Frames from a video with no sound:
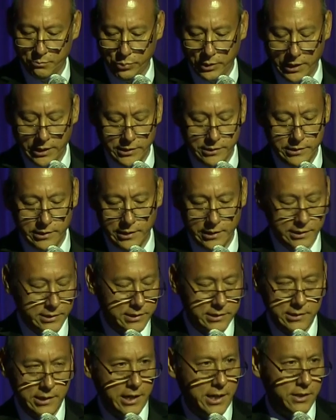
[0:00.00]
blood uh,
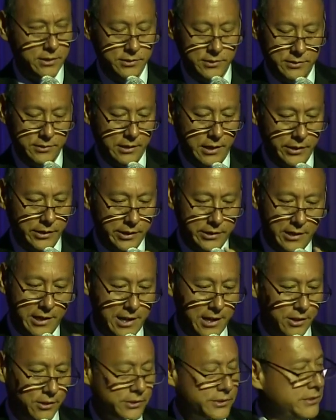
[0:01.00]
stains on the
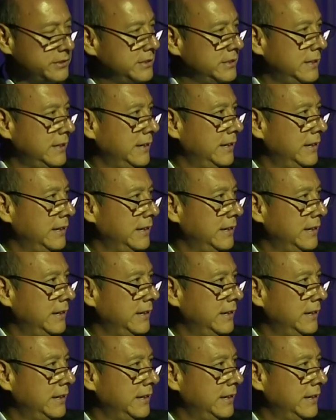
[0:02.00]
tiles.